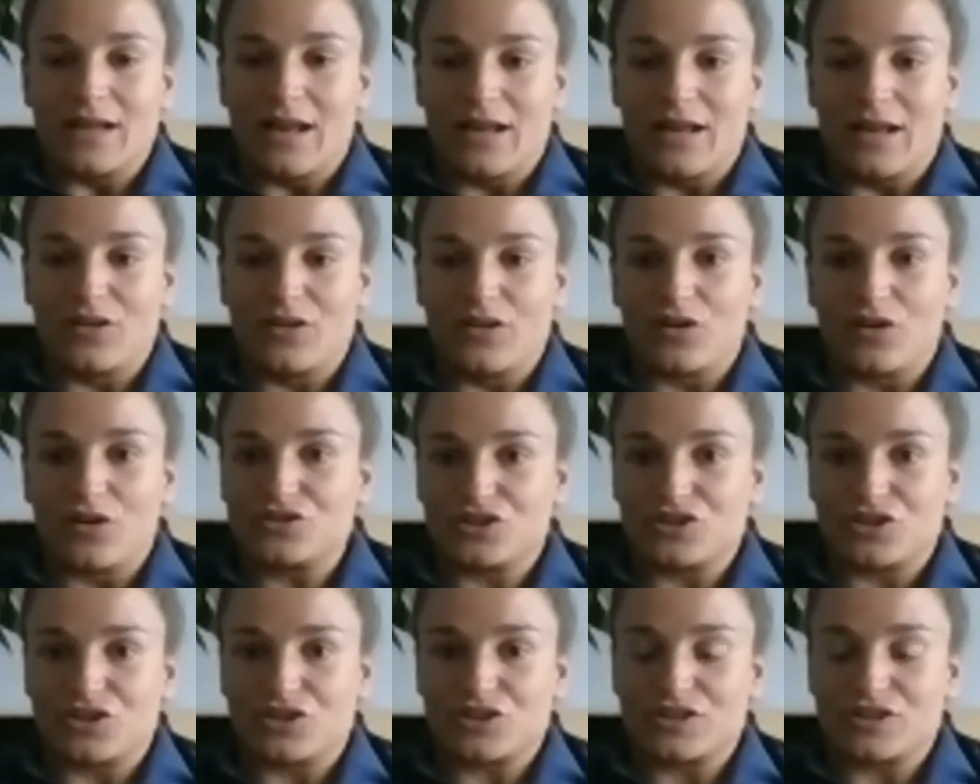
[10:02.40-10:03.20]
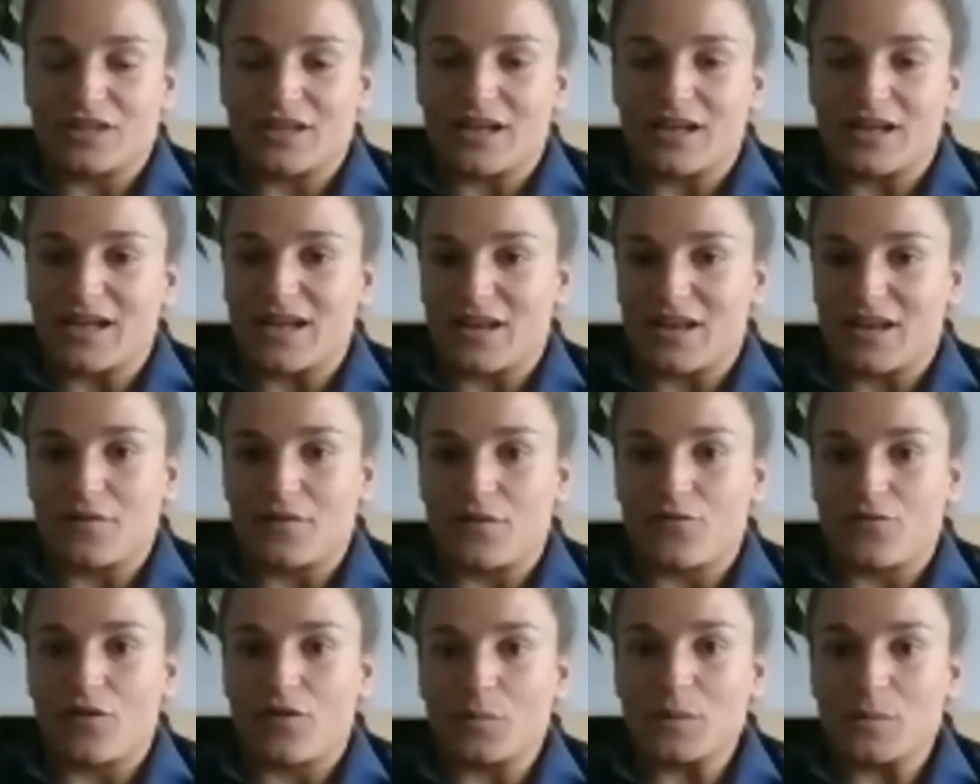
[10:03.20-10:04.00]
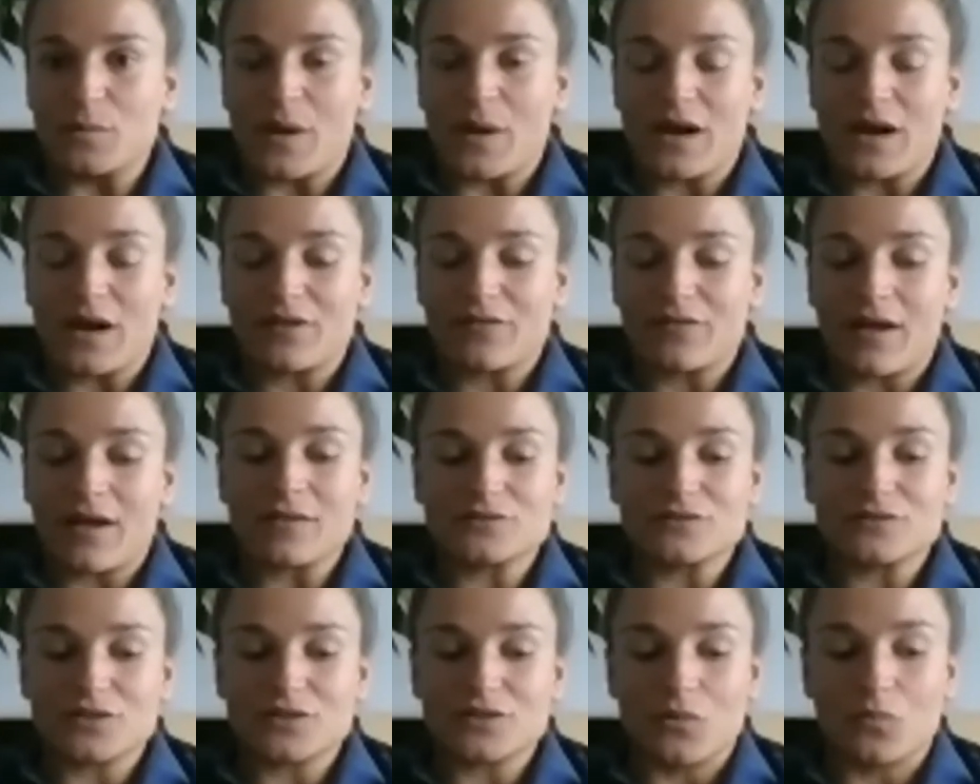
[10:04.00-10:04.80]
not just kind of a rugby background.